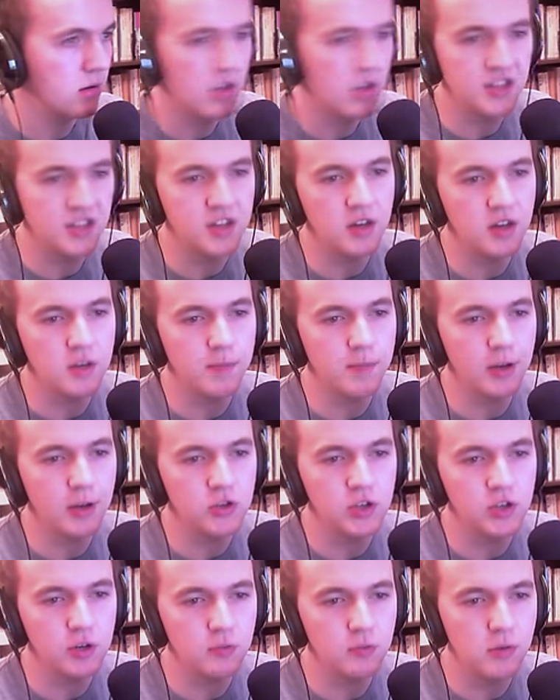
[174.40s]
It's under
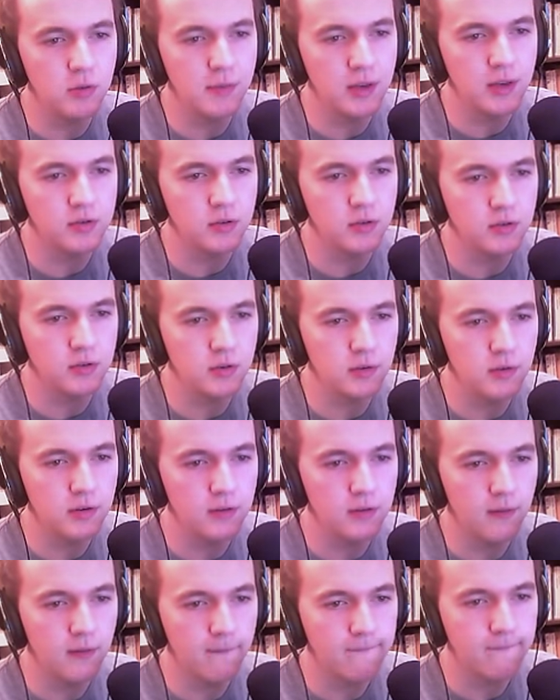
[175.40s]
budget. We may as well do it.
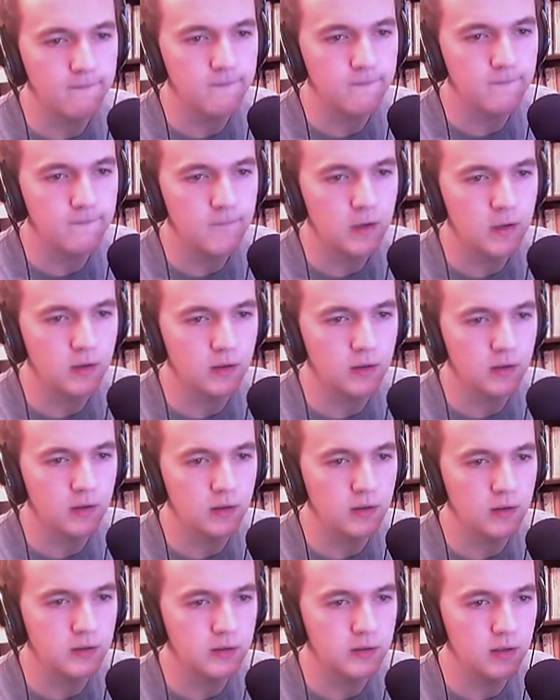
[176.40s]
Can I
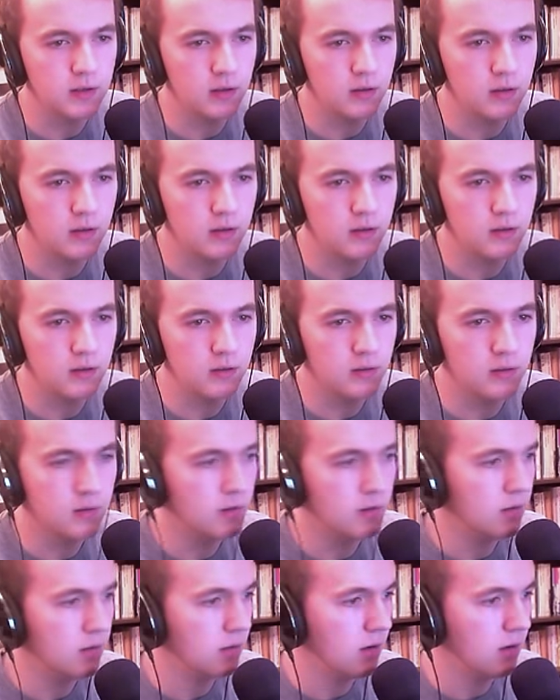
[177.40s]
connect these together?
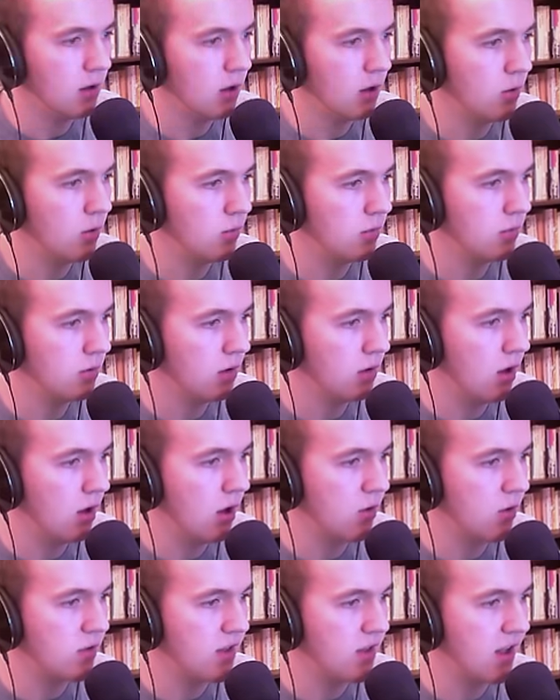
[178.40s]
Oh.
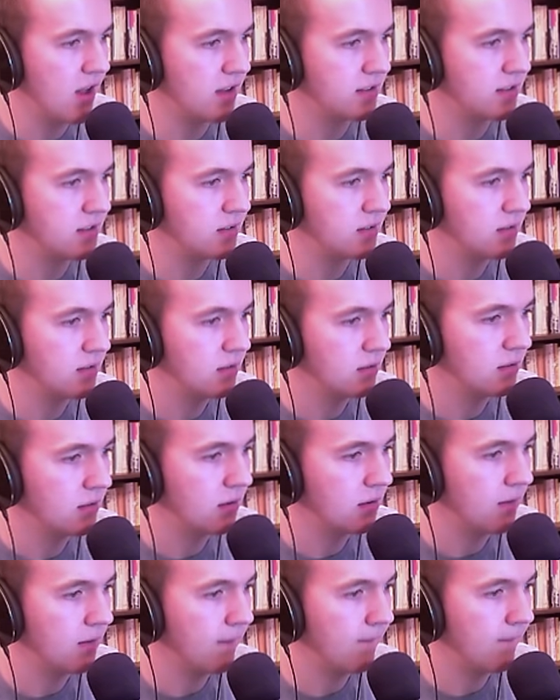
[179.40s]
Oh, yes!
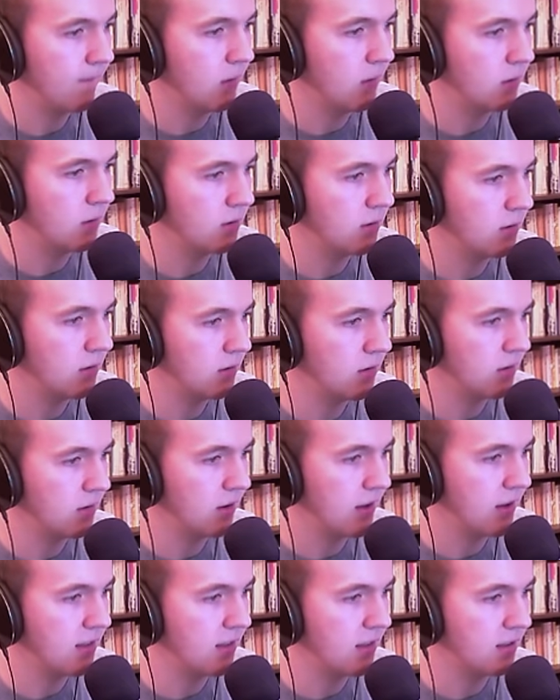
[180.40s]
Look, look,
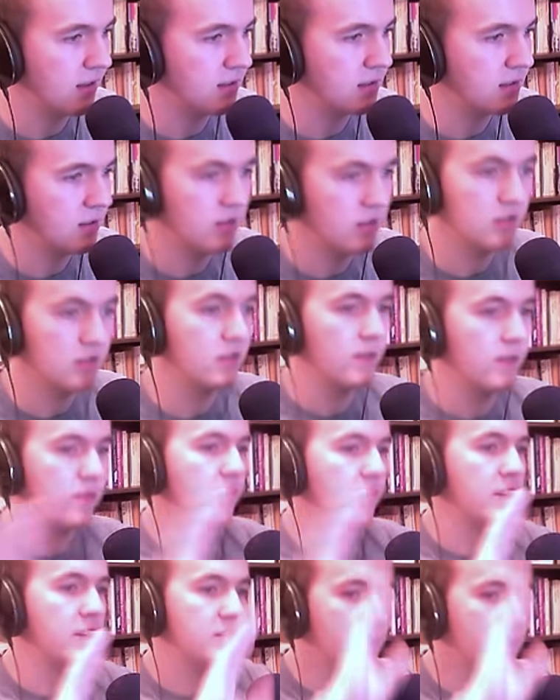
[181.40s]
like this.
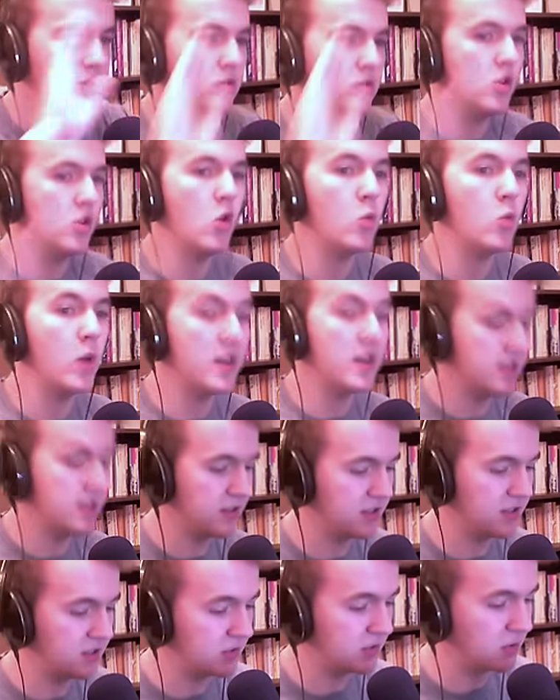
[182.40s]
There's no way that
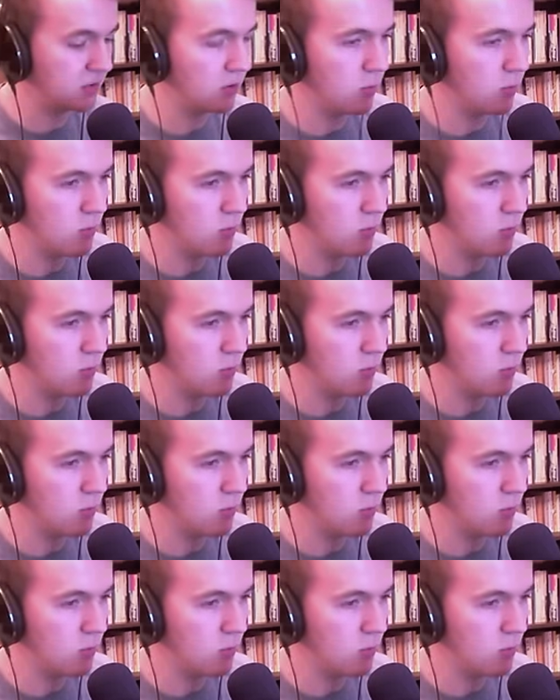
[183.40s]
this isn't going to